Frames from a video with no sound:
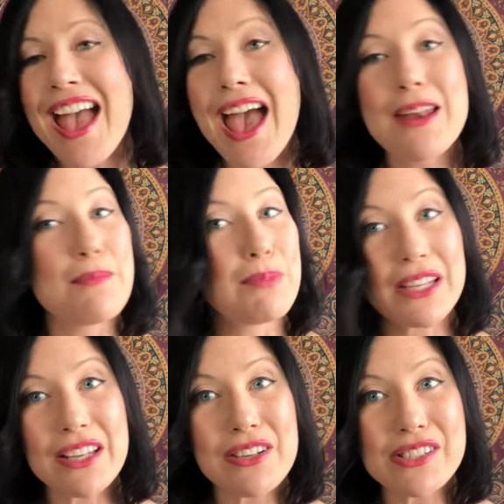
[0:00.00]
and
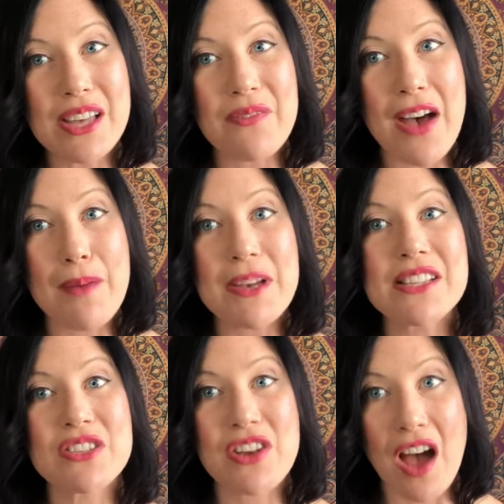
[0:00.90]
beating yourself up
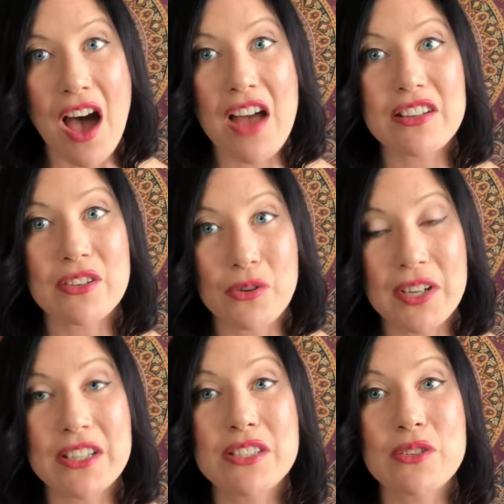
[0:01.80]
is not
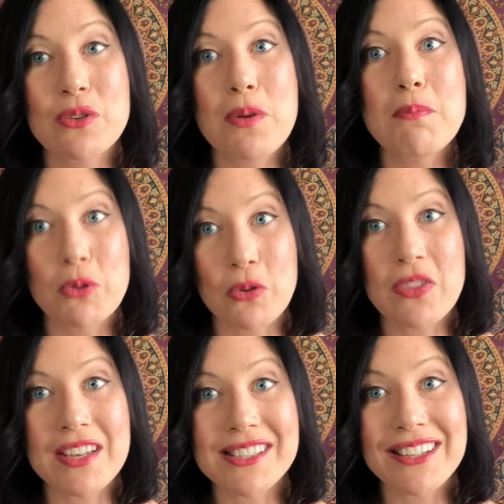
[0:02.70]
going to move
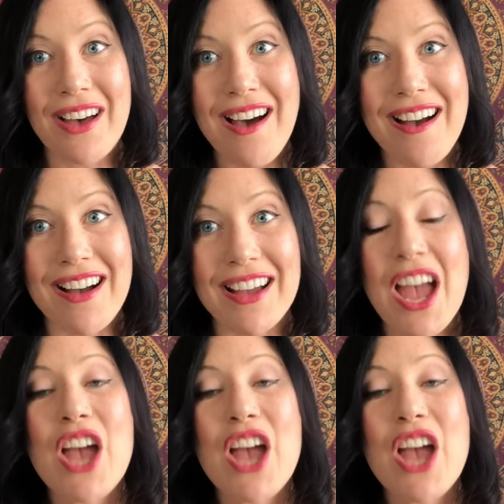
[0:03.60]
things along.